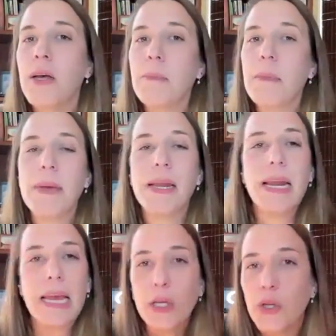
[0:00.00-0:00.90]
maybe an
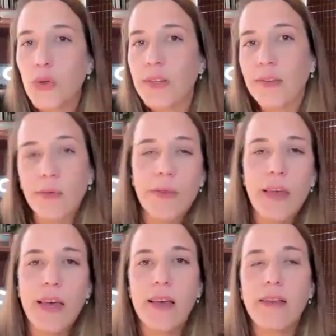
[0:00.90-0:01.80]
interest of
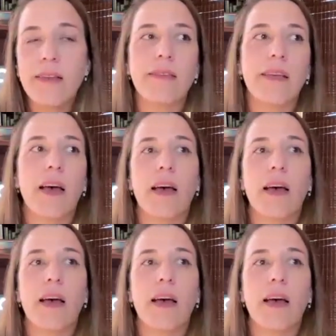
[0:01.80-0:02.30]
theirs,